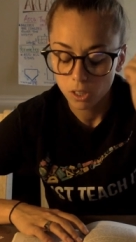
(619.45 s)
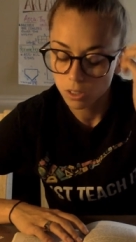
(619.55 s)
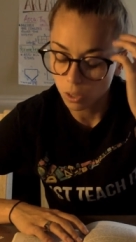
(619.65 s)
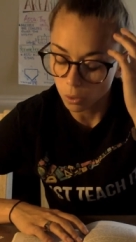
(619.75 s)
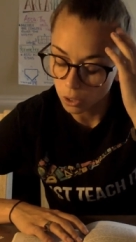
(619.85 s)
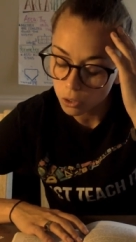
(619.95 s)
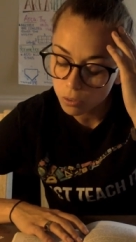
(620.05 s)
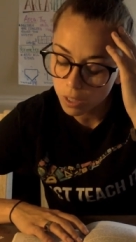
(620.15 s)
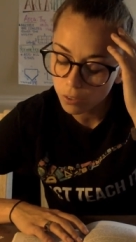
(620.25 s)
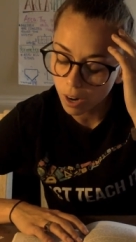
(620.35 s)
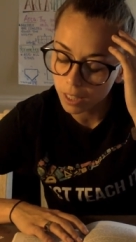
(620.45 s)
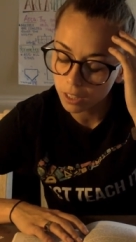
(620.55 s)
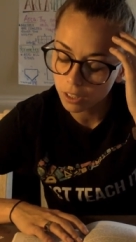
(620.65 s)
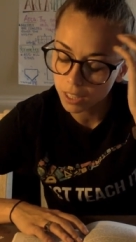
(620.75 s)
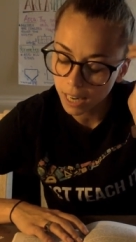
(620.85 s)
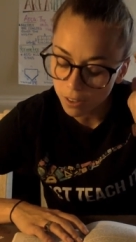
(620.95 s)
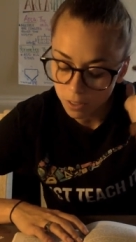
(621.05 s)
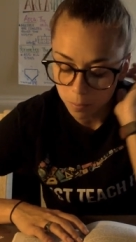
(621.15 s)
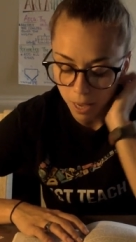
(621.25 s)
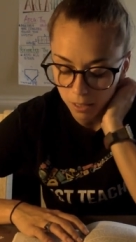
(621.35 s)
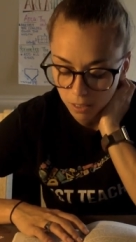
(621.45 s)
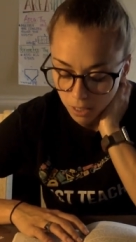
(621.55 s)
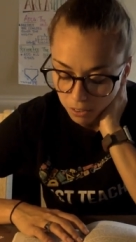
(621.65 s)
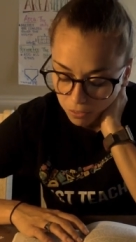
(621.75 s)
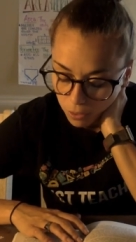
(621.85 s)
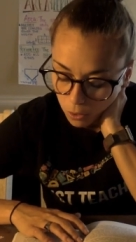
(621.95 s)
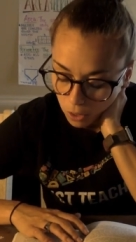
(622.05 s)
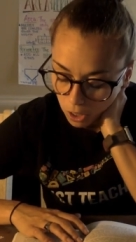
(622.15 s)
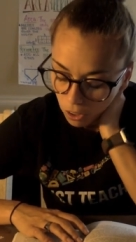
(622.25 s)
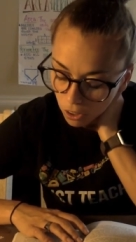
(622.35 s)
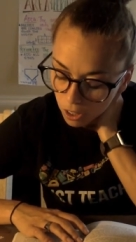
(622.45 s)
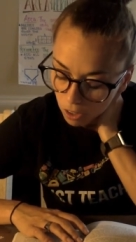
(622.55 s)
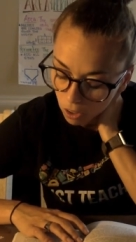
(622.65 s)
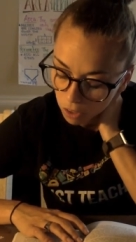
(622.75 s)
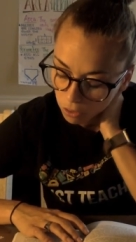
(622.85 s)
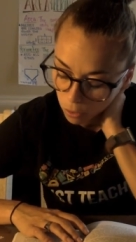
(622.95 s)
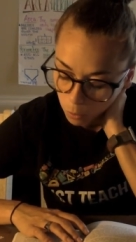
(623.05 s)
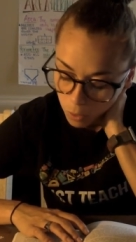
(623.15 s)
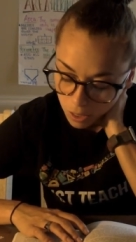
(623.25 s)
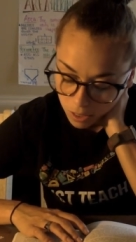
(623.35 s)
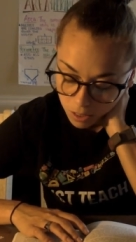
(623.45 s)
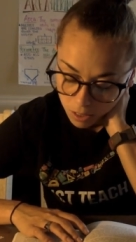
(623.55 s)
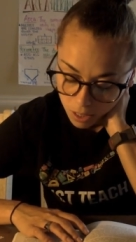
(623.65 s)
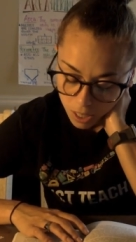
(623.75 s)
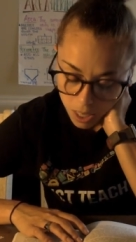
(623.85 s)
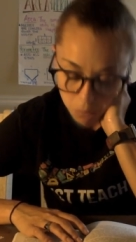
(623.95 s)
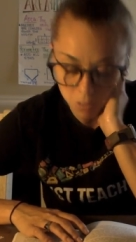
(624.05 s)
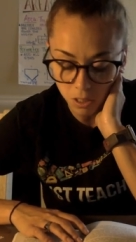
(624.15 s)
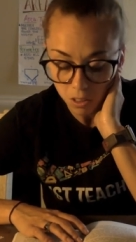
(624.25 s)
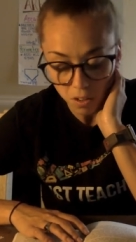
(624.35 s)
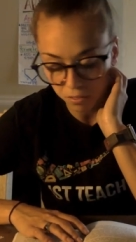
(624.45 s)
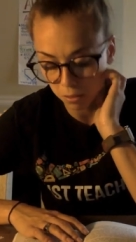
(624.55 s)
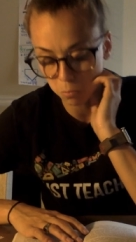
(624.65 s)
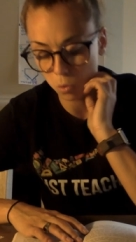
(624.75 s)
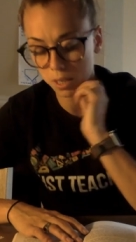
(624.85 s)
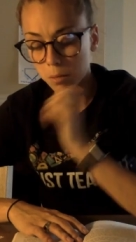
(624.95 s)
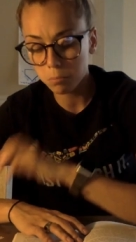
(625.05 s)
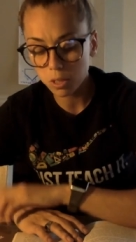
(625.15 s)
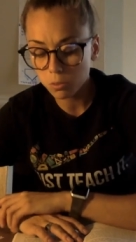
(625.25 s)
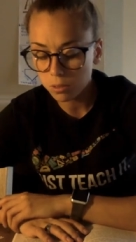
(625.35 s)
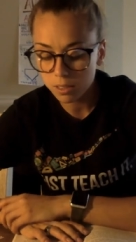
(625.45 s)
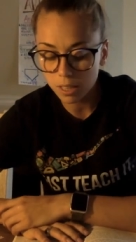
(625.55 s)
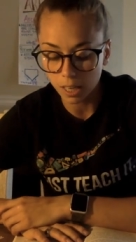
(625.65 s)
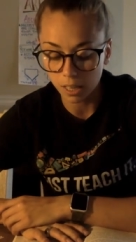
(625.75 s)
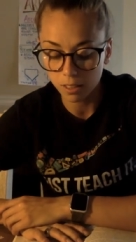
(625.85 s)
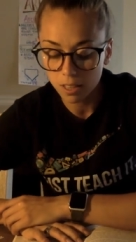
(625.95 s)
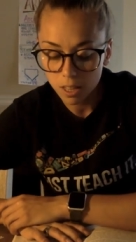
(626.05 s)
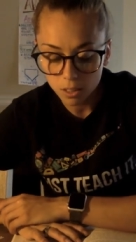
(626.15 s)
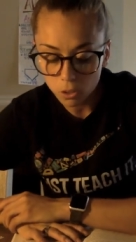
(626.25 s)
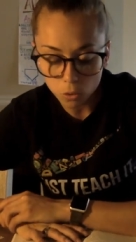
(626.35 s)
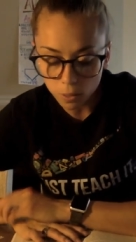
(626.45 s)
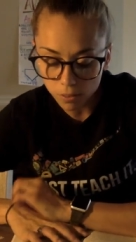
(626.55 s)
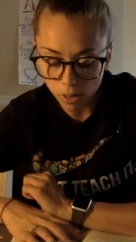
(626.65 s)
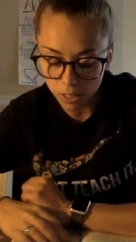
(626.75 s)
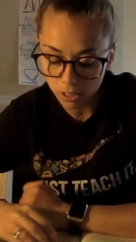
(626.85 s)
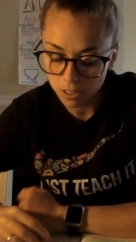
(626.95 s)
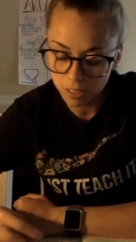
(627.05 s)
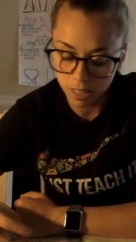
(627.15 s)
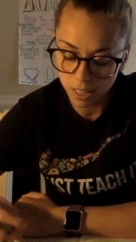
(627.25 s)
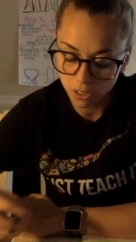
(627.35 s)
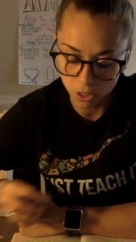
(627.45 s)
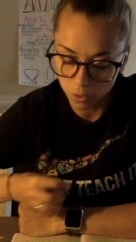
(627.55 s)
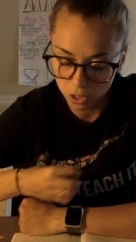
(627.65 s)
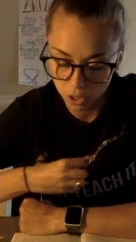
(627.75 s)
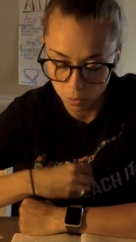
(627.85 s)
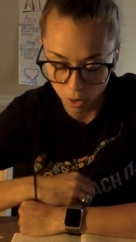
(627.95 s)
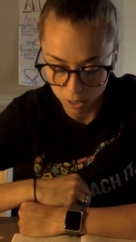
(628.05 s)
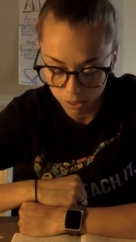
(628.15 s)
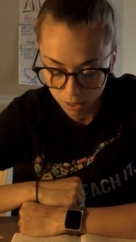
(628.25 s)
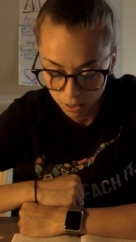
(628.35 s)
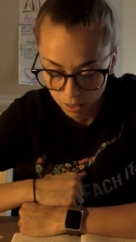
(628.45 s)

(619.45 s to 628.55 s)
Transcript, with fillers: So Little Red Riding Hood carried the basket of food and hurried along through the woods. It was a lovely morning, and birds were singing. Little Red Riding Hood sang too as she walked.